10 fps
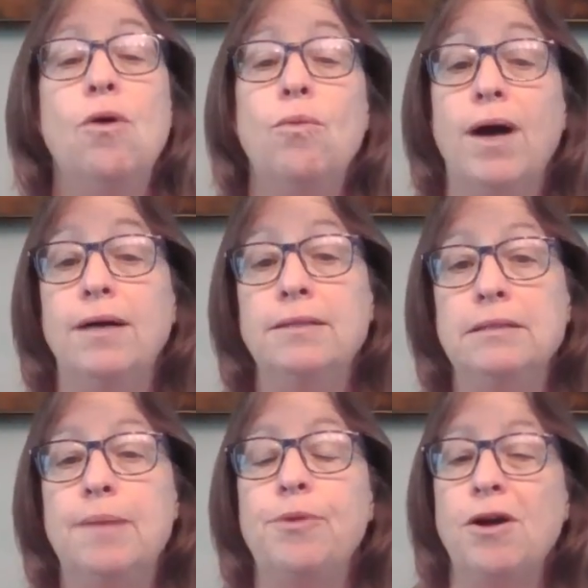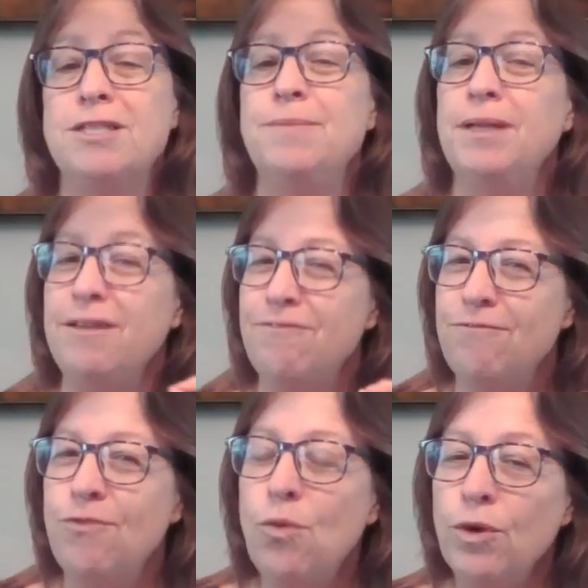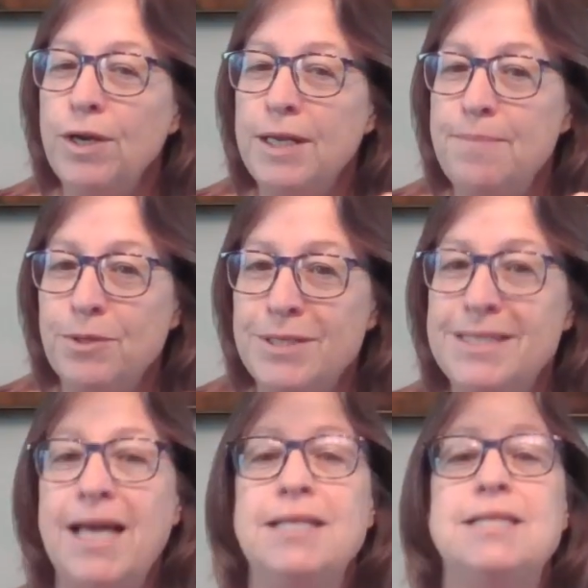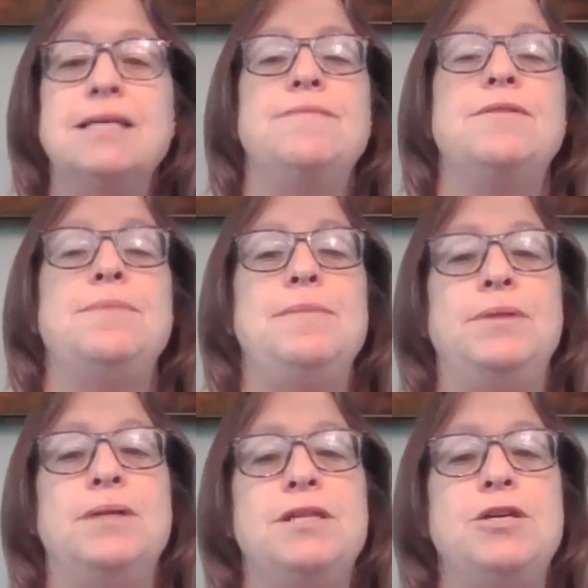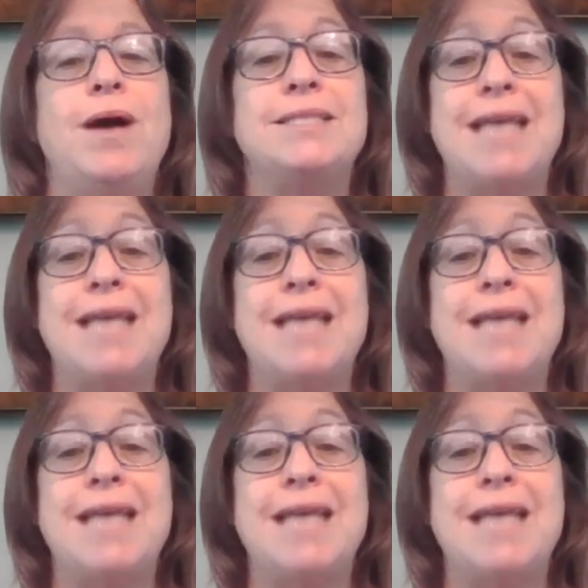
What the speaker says: Well, approximately 40% of the people in the US